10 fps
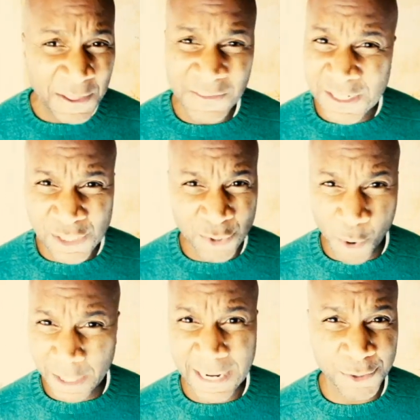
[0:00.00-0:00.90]
I think this is an
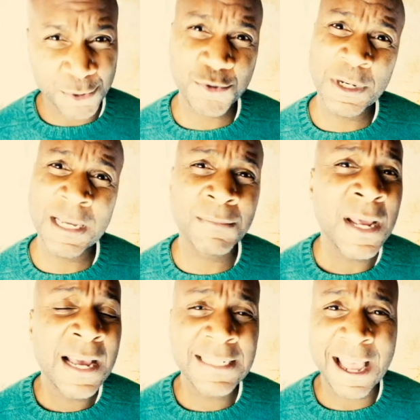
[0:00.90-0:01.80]
organizer's dream
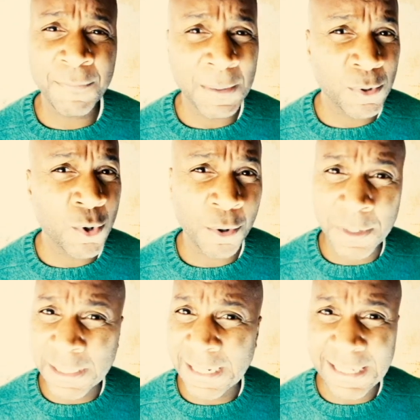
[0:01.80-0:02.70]
to have people who are
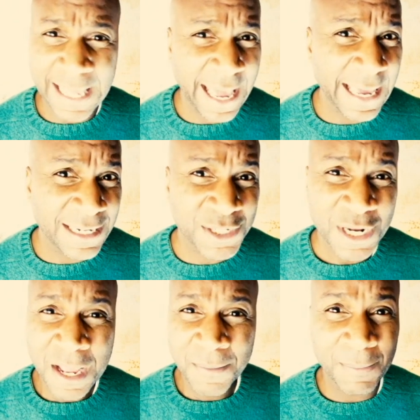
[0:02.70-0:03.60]
really engaged,
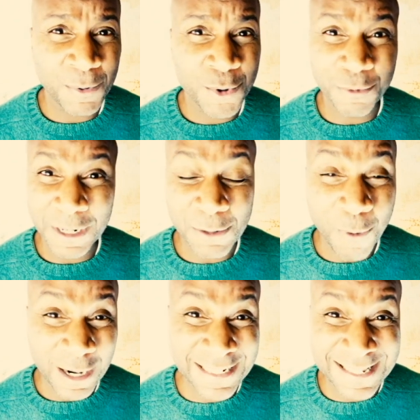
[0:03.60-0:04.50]
people who really
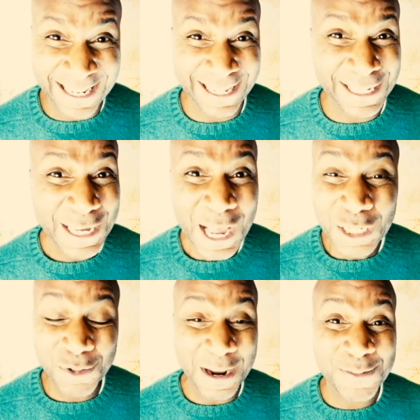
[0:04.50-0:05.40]
wanna see
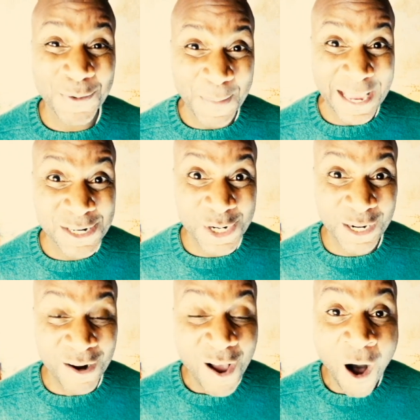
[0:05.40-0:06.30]

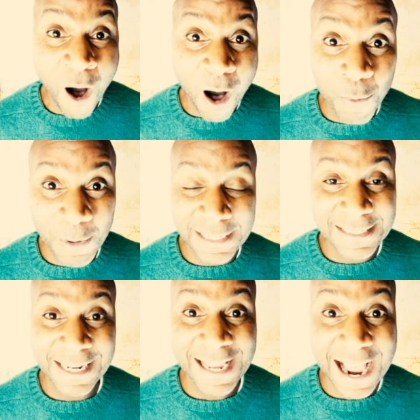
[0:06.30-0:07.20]
transformation, all willing
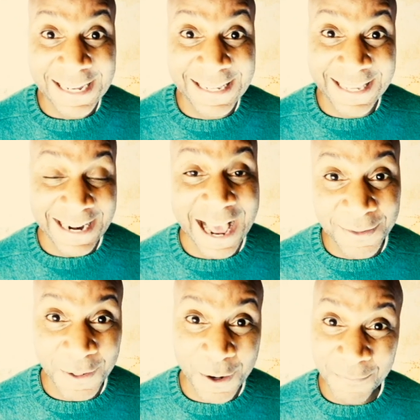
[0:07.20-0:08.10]
to kind of get out
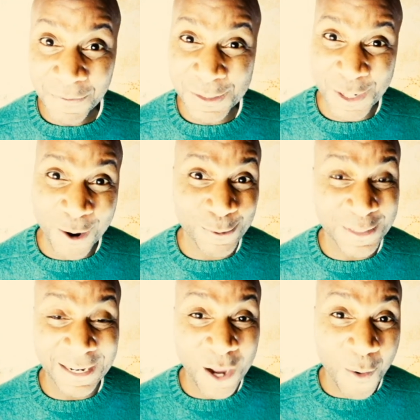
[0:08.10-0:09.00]
of their comfort zones
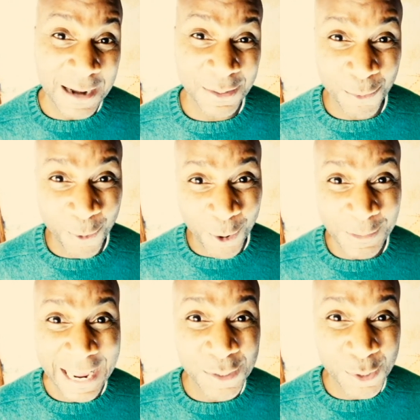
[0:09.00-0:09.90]
and go out in the world
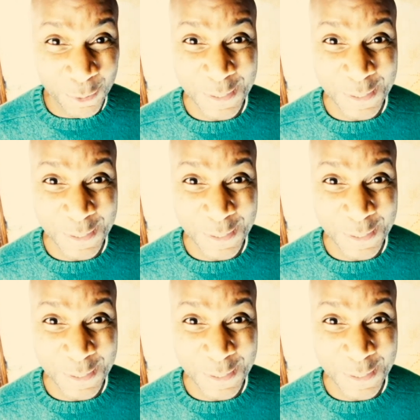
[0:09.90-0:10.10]
and do